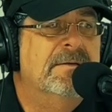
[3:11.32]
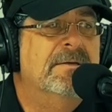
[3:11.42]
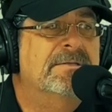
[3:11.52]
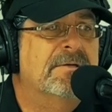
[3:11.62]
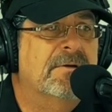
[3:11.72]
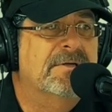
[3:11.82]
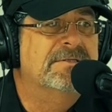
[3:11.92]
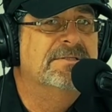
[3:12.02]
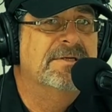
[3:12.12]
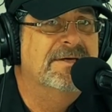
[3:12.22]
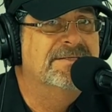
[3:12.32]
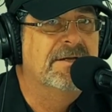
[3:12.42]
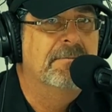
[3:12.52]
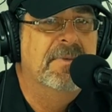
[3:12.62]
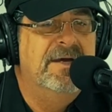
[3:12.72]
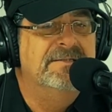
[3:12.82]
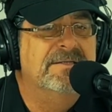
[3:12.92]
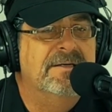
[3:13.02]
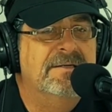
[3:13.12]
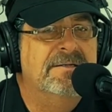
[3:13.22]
So it's an amazing.